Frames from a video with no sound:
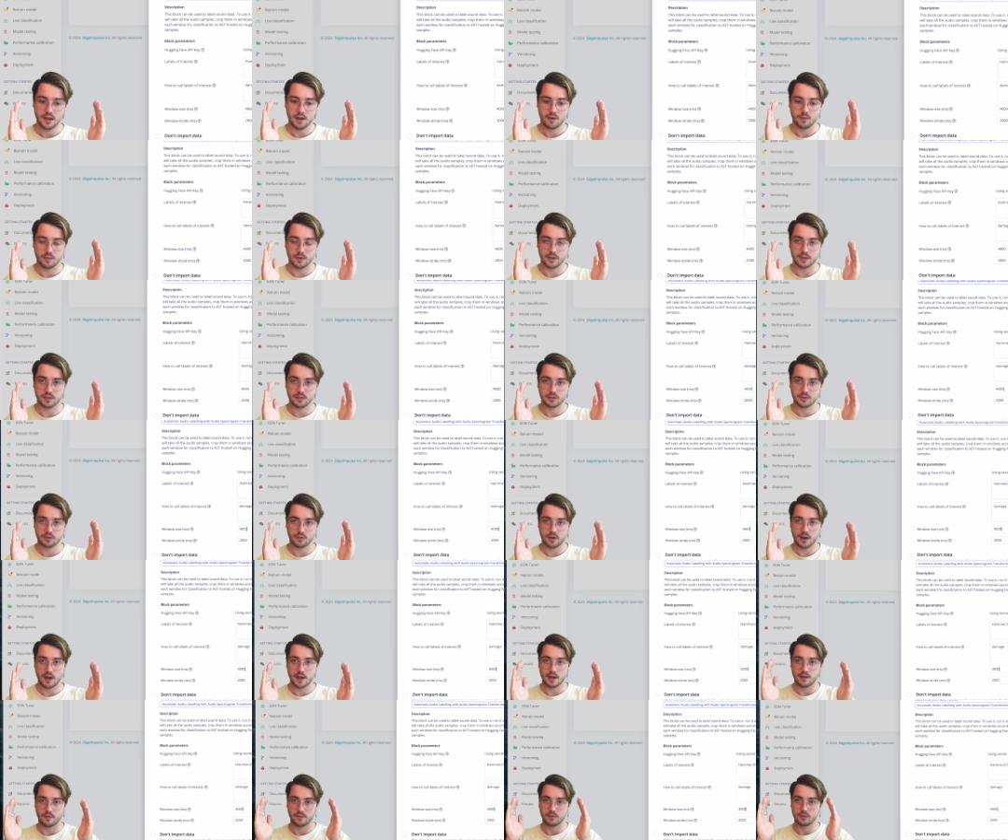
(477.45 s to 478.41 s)
with a
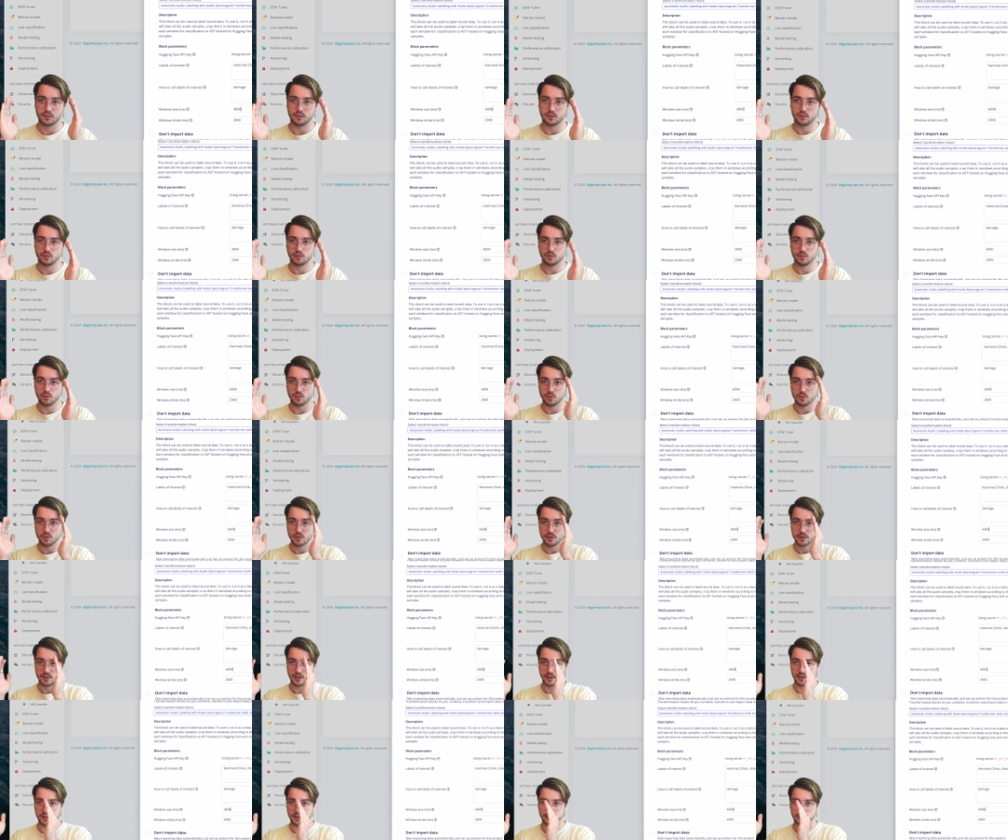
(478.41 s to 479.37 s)
stride of two
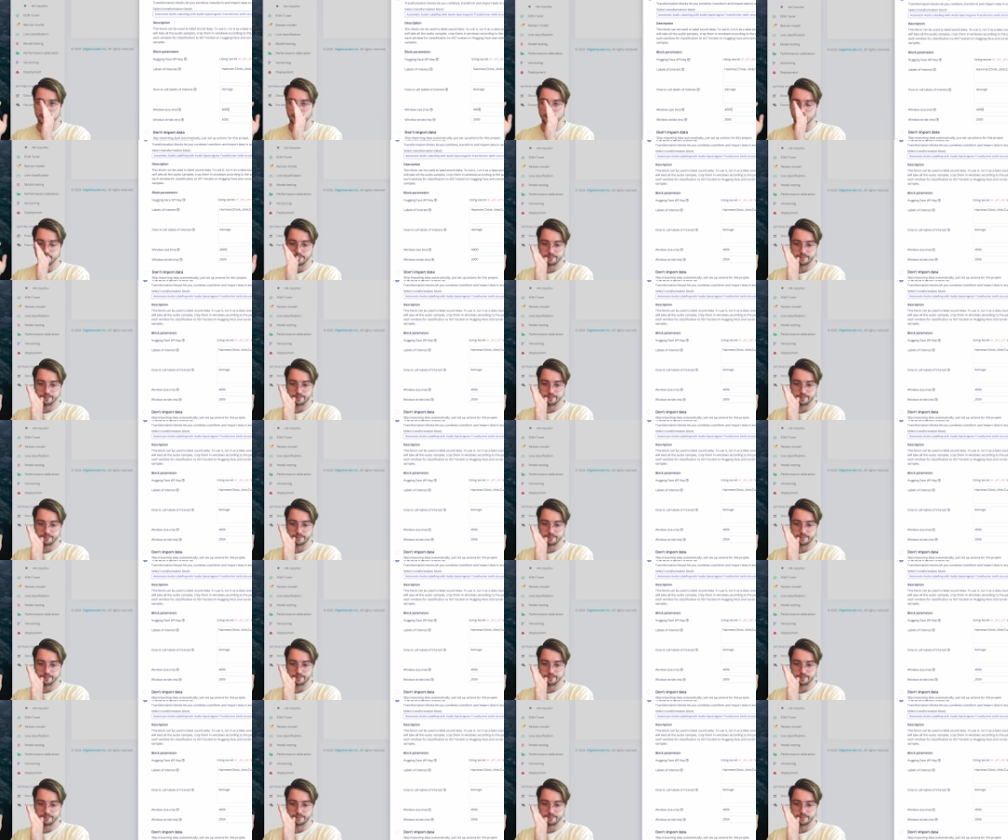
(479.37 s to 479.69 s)
seconds.